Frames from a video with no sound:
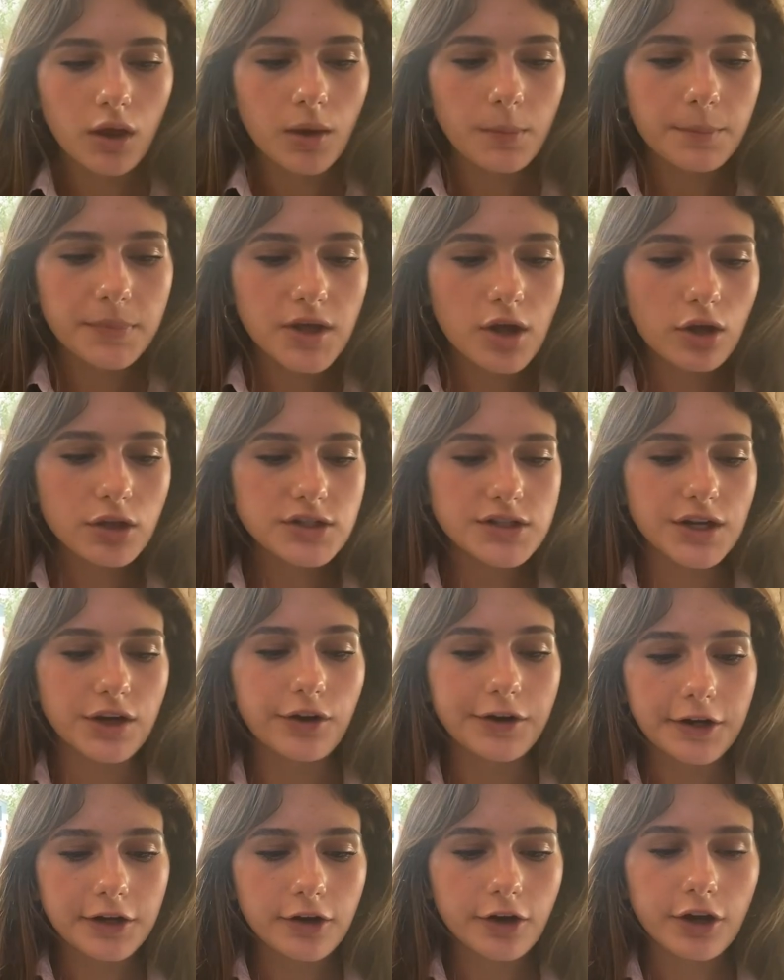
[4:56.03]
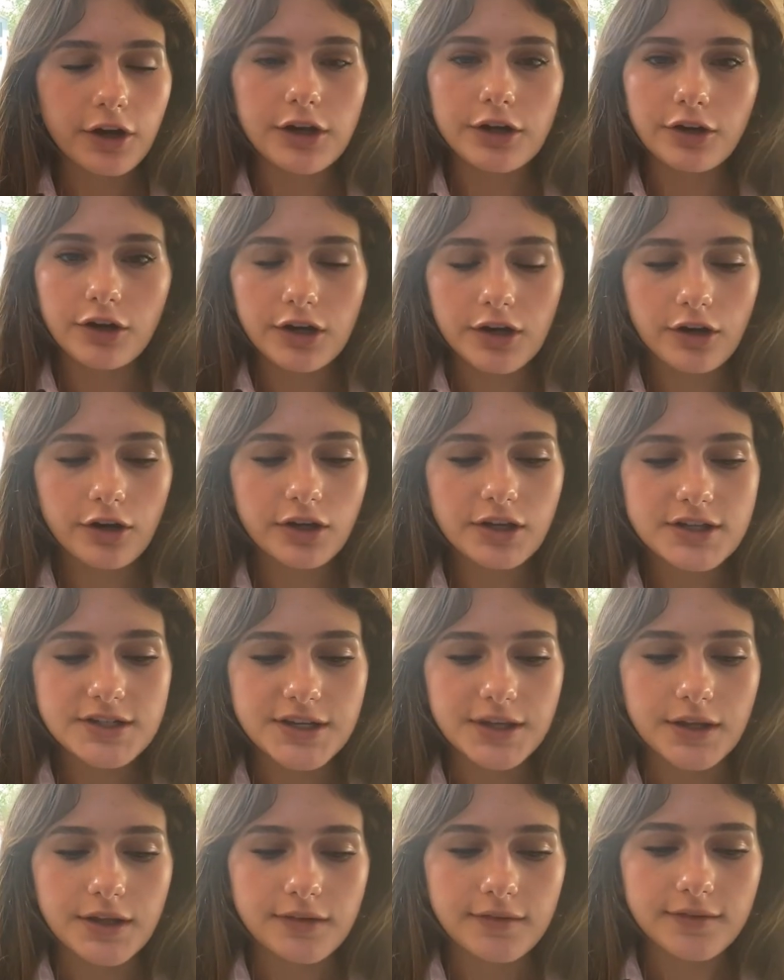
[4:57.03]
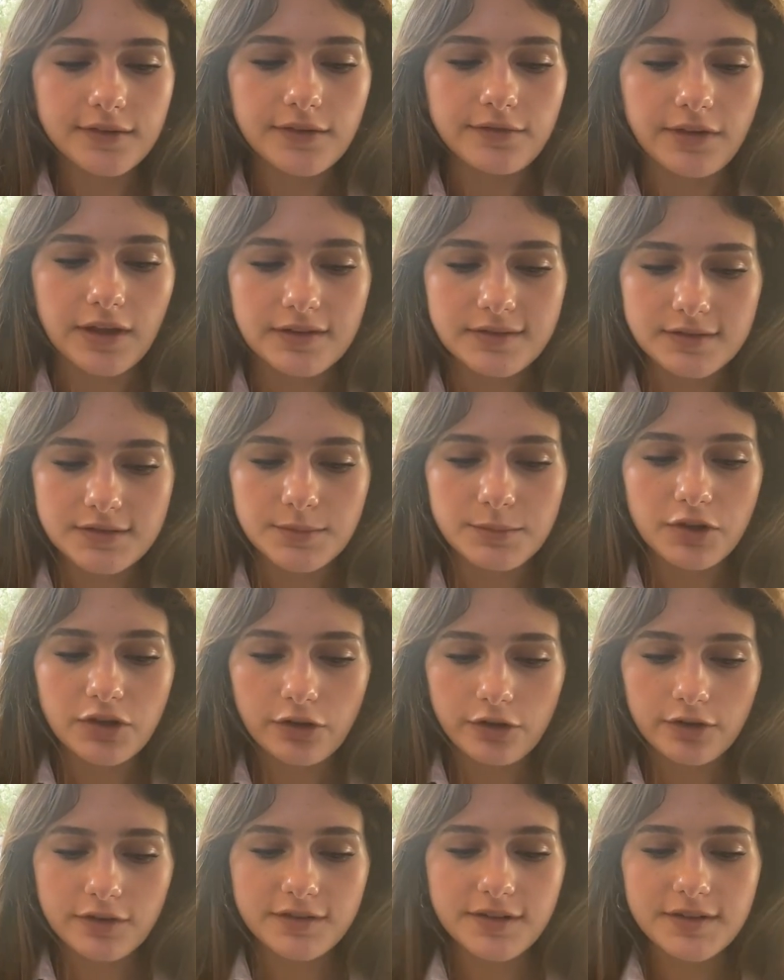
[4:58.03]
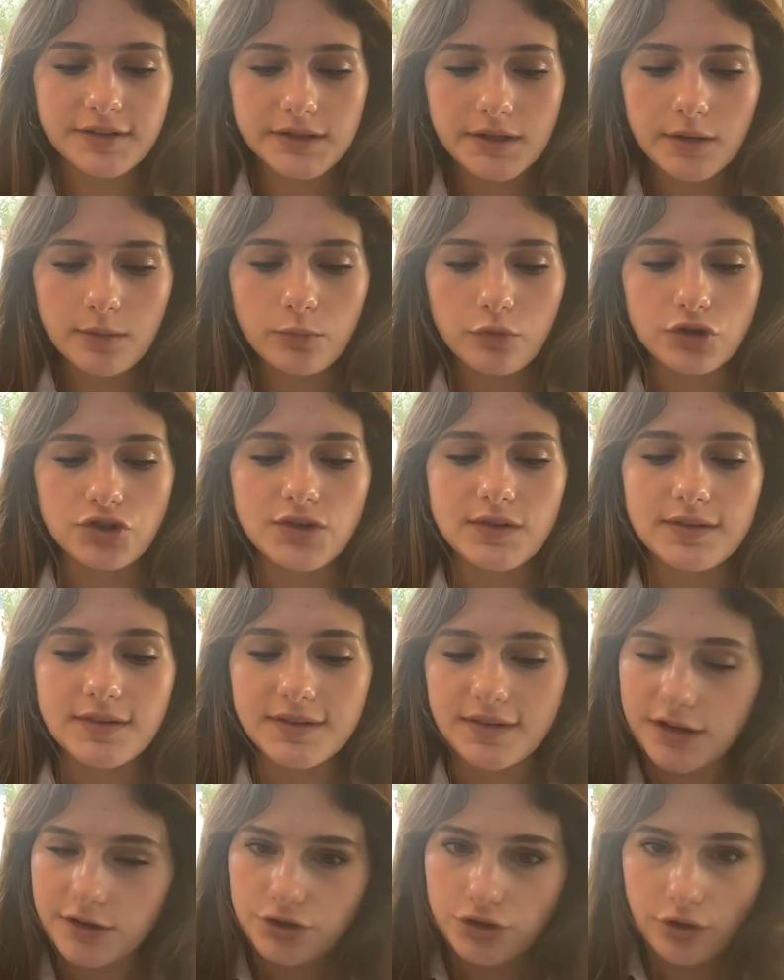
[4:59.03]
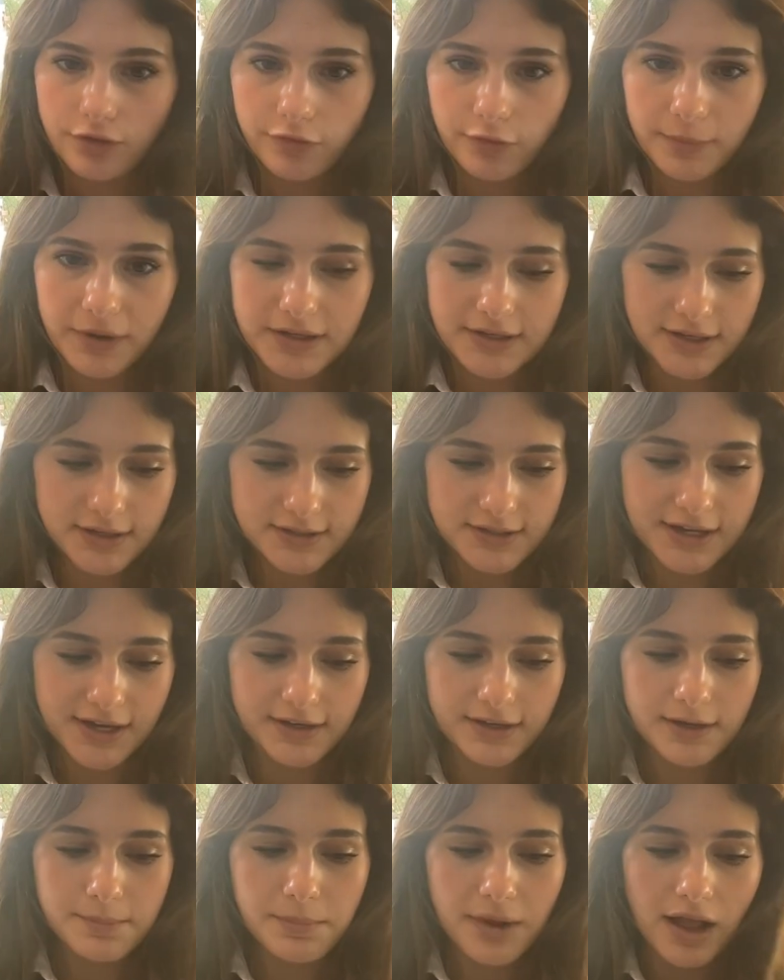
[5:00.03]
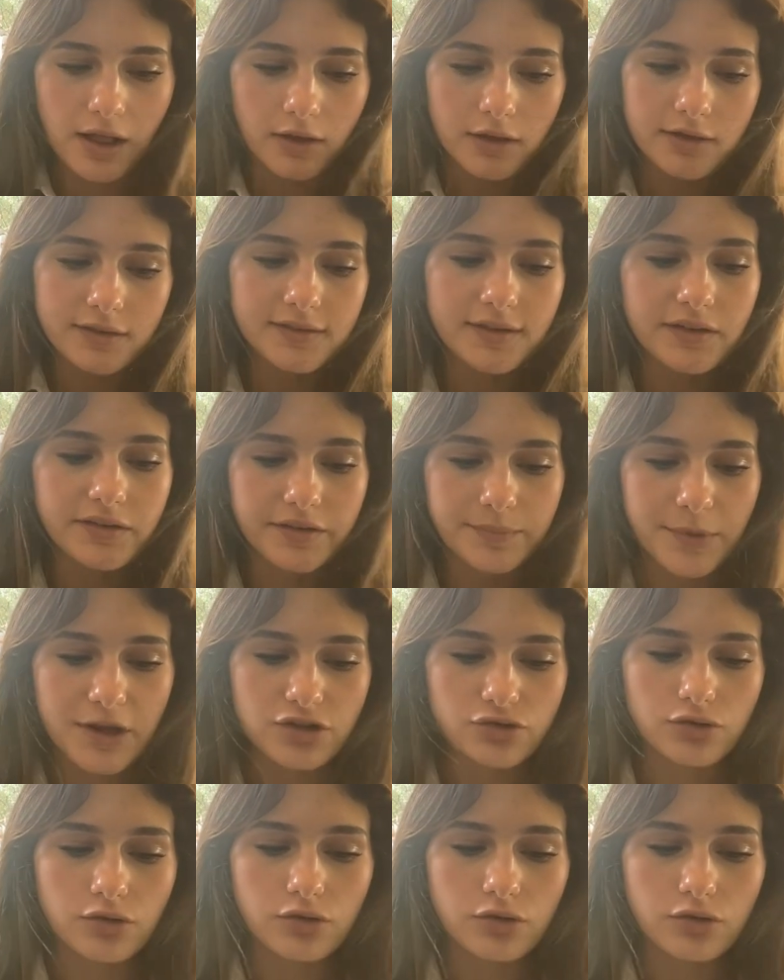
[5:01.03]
Beyond hearing, our inner ear contains the vestibular system, which is essential for maintaining balance and spatial